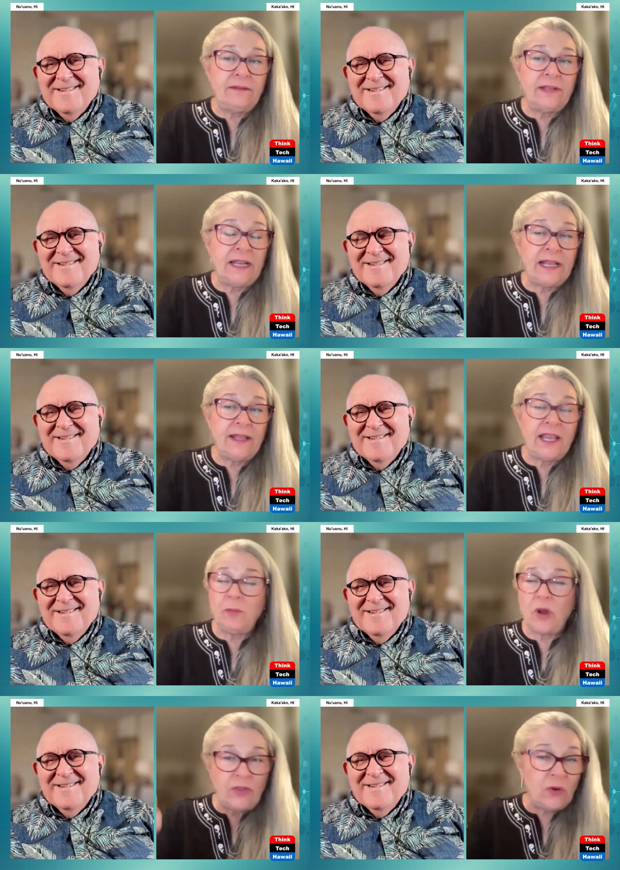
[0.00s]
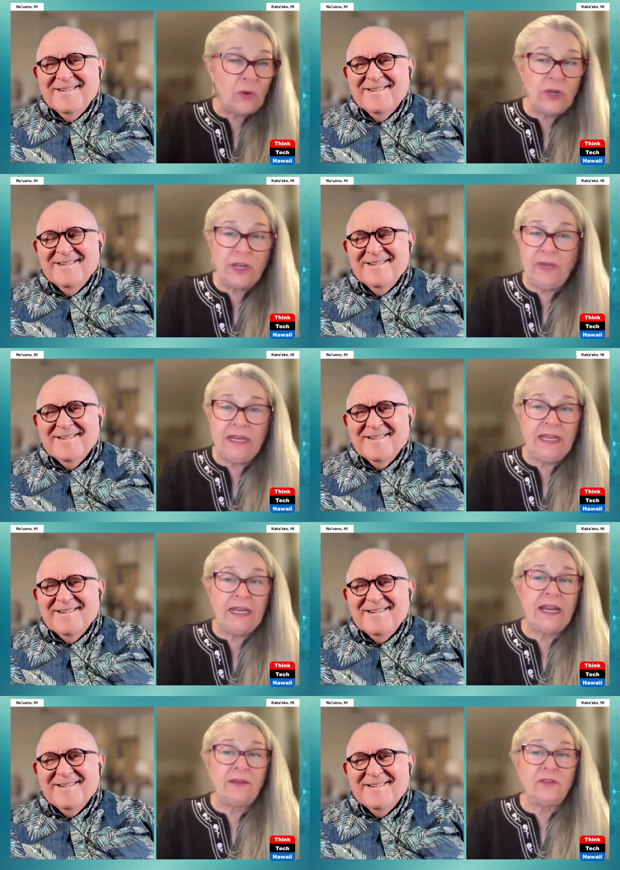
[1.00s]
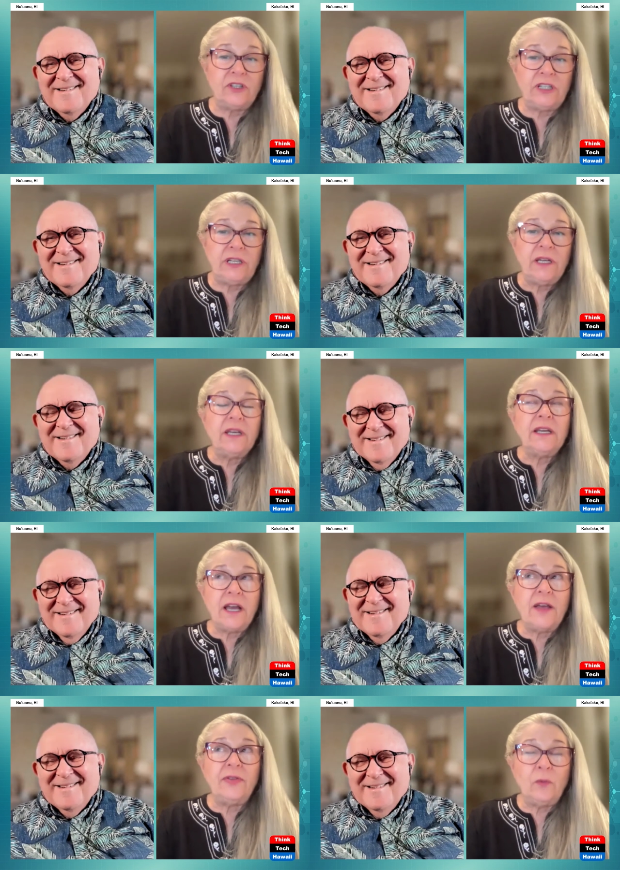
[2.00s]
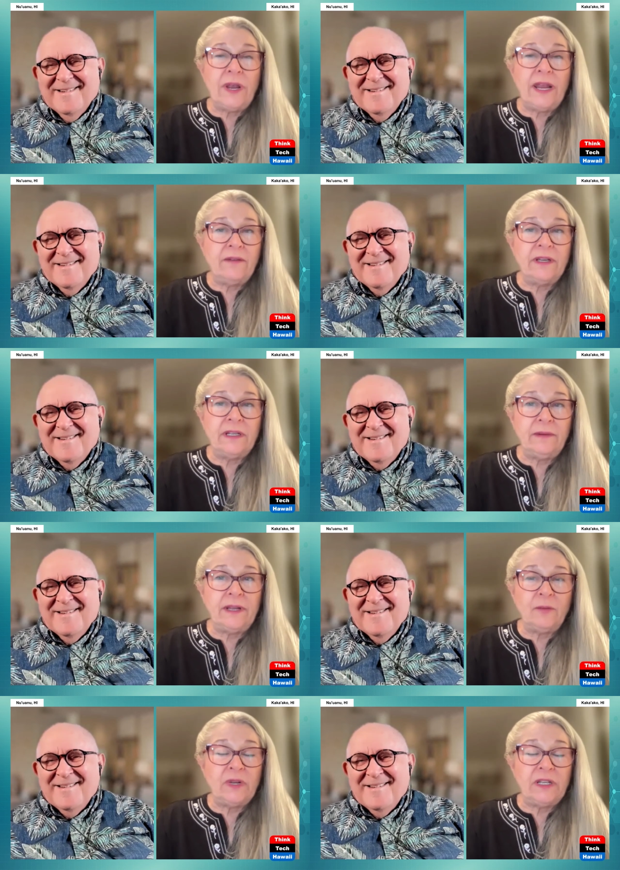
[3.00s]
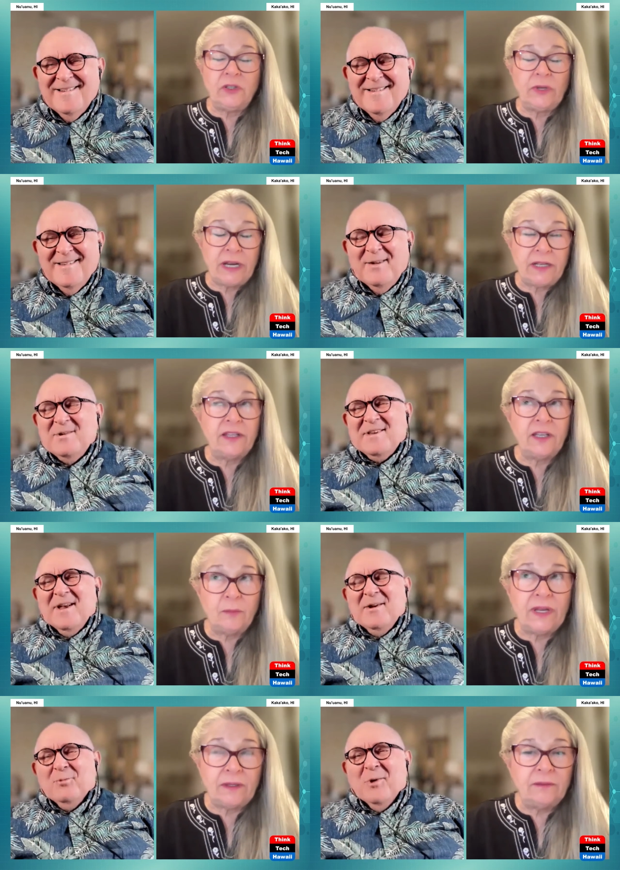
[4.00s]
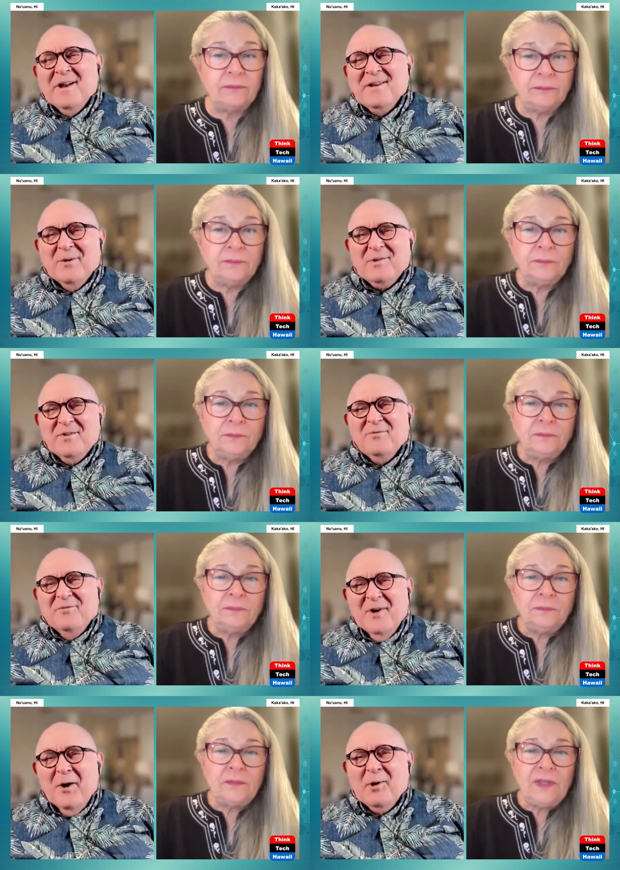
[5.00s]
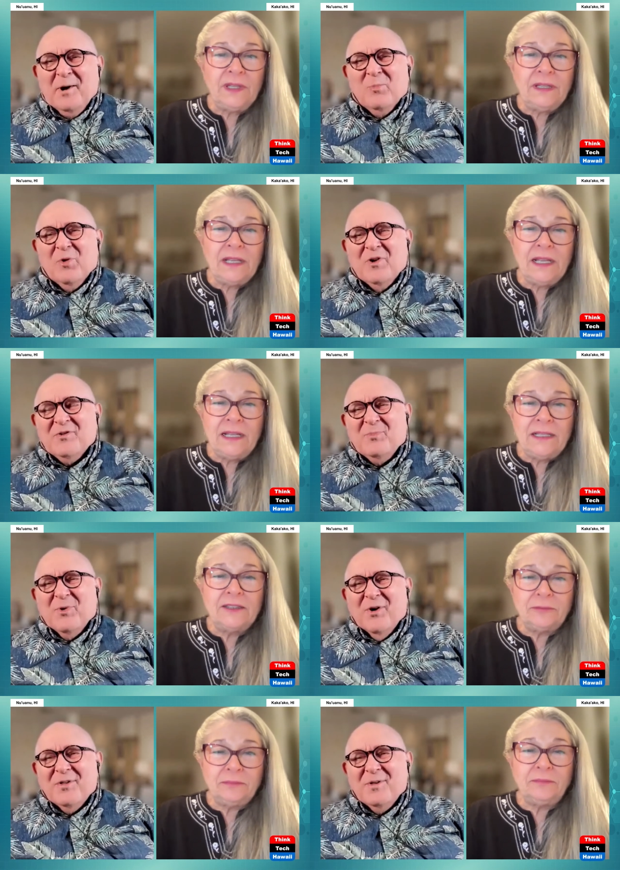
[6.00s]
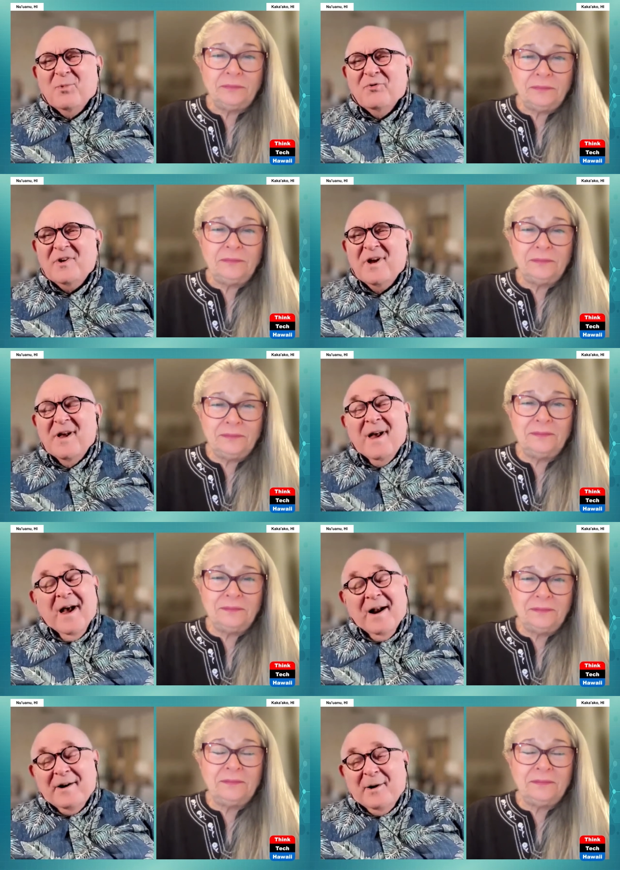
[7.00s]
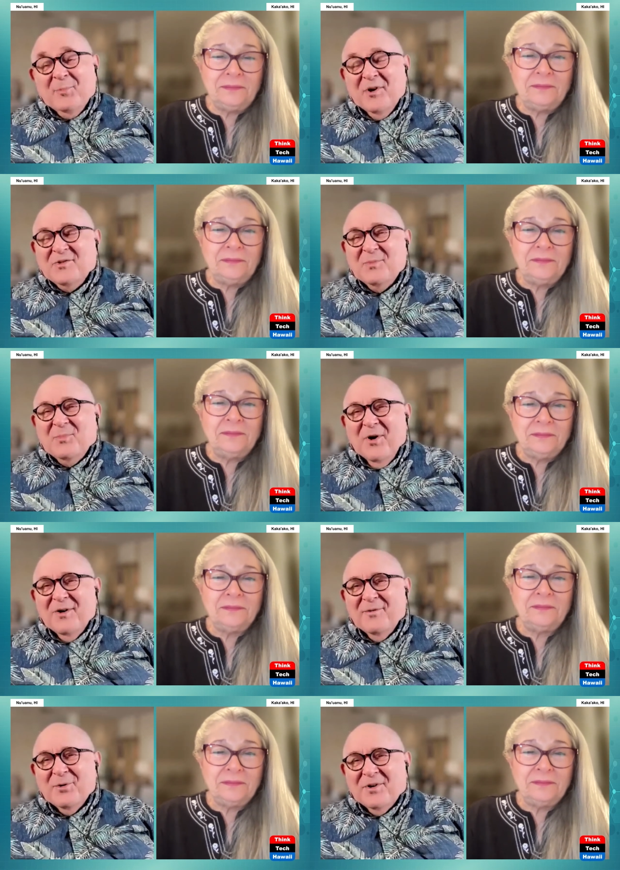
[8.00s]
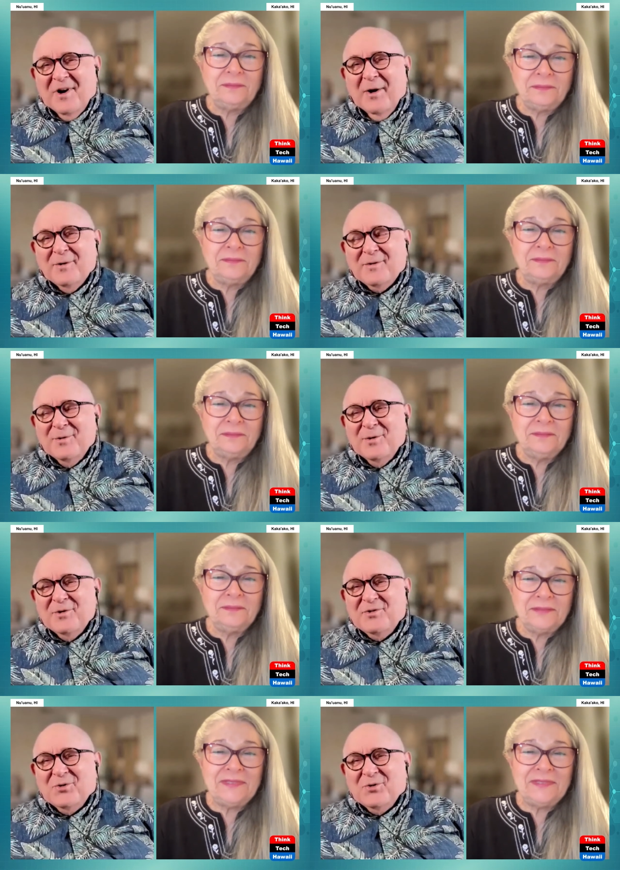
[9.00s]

Speaker 1: they they let, they brought the whole committee in after she got in the way of any anybody
Speaker 2: doing that. Was that, you're right. That was a very impressive part of the movie and an impressive part of her character and her